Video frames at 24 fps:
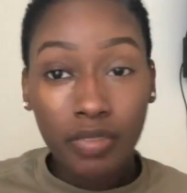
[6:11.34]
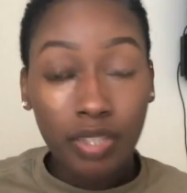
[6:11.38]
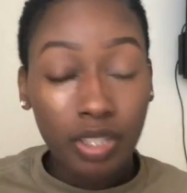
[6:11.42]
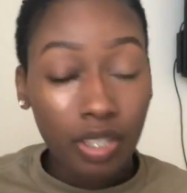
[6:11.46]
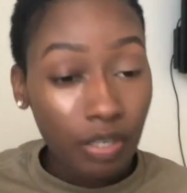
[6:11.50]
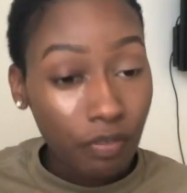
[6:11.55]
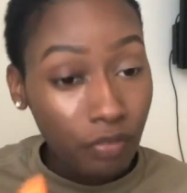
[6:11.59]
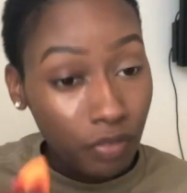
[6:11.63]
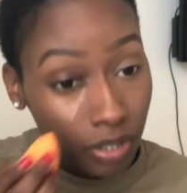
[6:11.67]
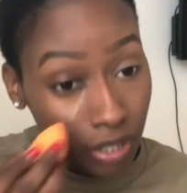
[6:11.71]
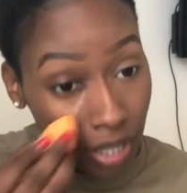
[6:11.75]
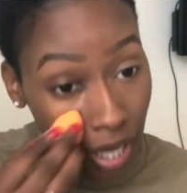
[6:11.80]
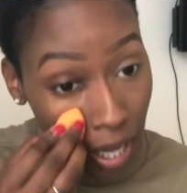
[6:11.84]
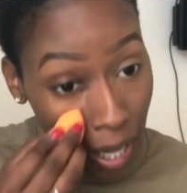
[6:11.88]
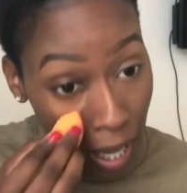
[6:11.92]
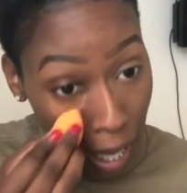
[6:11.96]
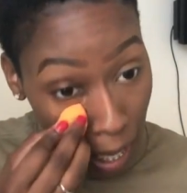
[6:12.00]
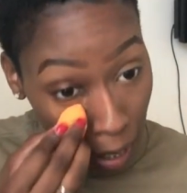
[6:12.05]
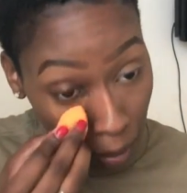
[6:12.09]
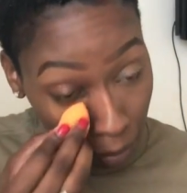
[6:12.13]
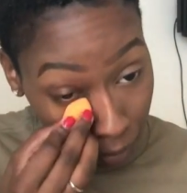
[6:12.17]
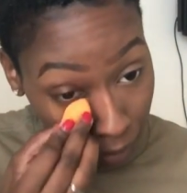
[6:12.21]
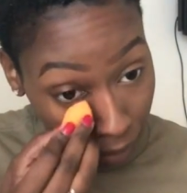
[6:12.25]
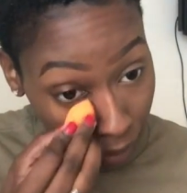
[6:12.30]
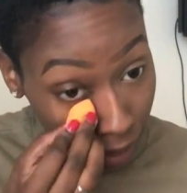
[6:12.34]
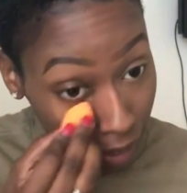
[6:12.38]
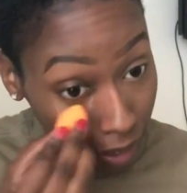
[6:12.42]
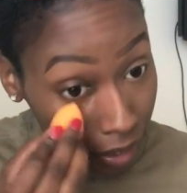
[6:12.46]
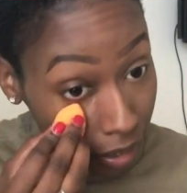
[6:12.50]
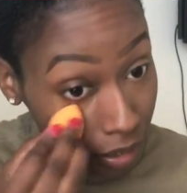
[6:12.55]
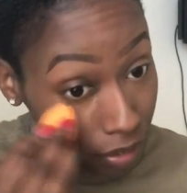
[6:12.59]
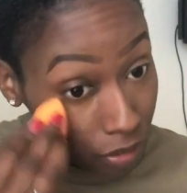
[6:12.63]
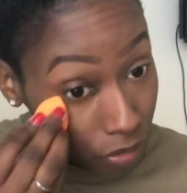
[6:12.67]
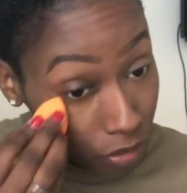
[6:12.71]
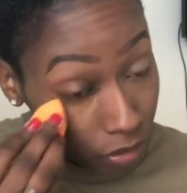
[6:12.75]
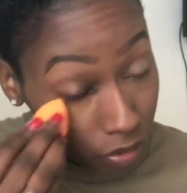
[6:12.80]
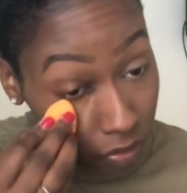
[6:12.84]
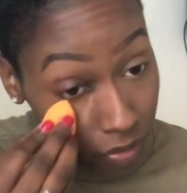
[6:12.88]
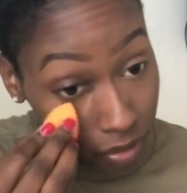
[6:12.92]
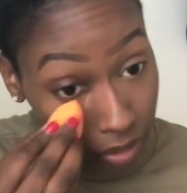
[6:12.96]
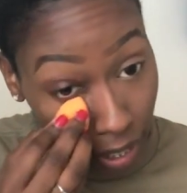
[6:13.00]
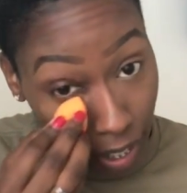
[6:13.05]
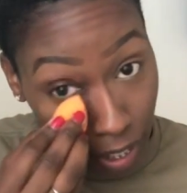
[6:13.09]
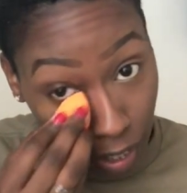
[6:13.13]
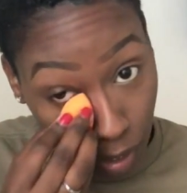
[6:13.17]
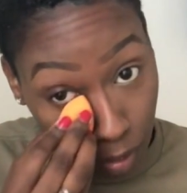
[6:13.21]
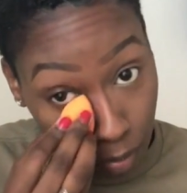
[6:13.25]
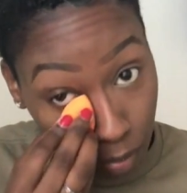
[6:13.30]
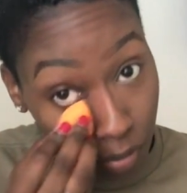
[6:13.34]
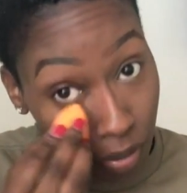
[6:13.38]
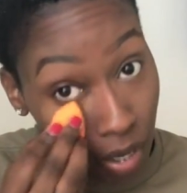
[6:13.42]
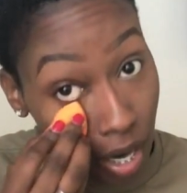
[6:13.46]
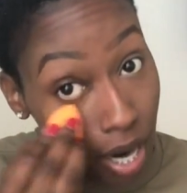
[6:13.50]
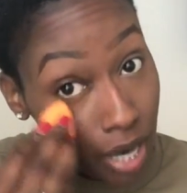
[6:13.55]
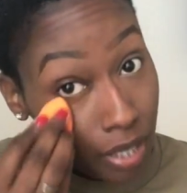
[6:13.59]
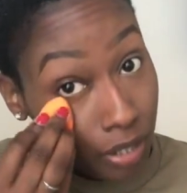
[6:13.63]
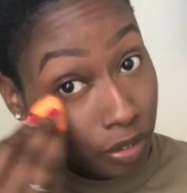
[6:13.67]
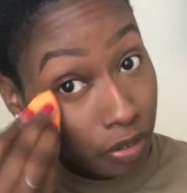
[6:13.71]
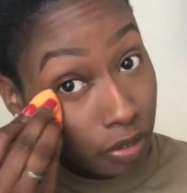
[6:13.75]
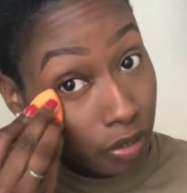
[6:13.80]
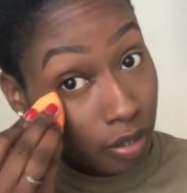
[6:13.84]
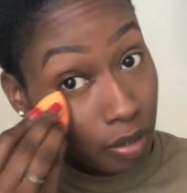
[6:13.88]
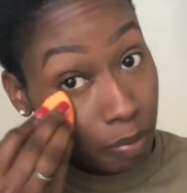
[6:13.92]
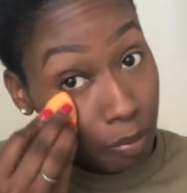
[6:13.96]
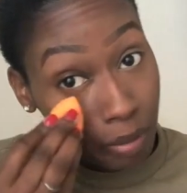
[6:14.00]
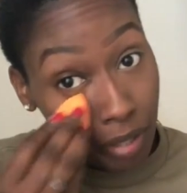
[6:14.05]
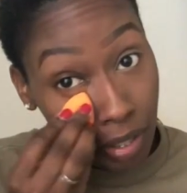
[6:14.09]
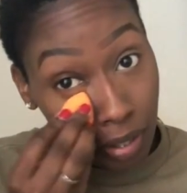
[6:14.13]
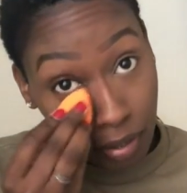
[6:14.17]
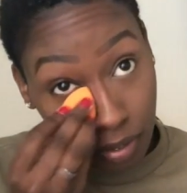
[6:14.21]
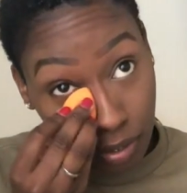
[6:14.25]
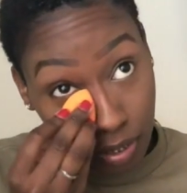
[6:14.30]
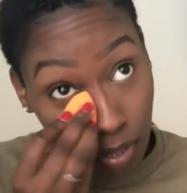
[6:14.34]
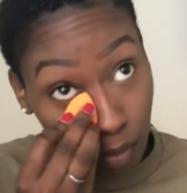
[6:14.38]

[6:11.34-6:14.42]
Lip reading: If you're not out there, you know, taking pride in your appearance,